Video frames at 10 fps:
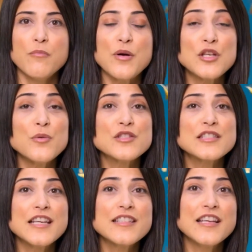but who will
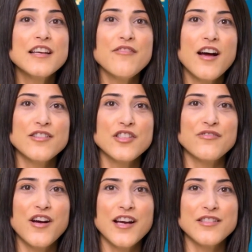seize the advantage
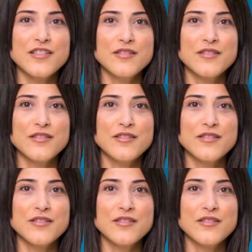first.